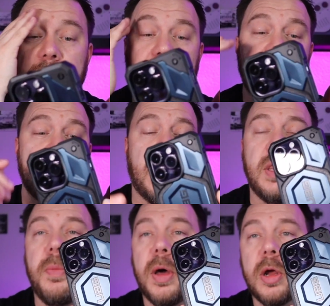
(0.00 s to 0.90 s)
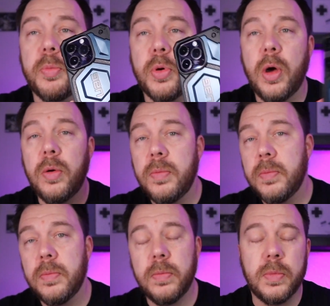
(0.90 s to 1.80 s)
I guess on the Monarch Pro, you
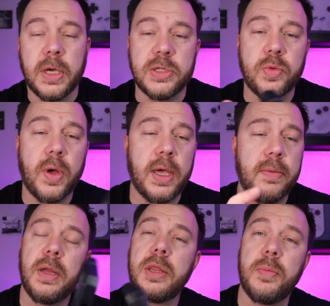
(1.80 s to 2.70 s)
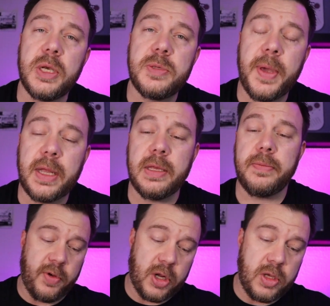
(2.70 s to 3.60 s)
guys are right, not the best magnet.
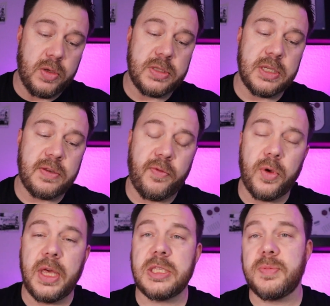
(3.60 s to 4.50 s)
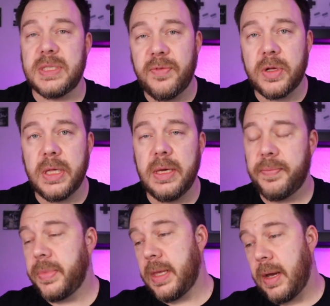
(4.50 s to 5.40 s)
If you're gonna use this for that
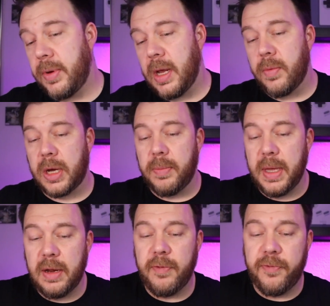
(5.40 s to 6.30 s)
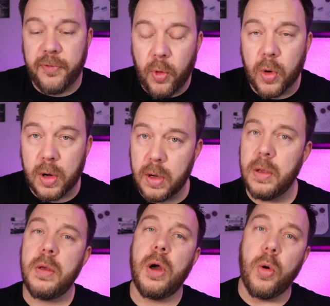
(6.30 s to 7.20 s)
specifically, I would not recommend it for
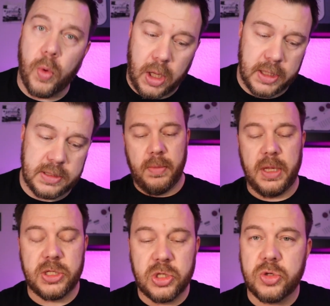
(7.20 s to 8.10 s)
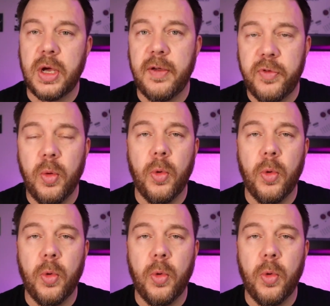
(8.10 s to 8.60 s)
a wallet. But let's just try a few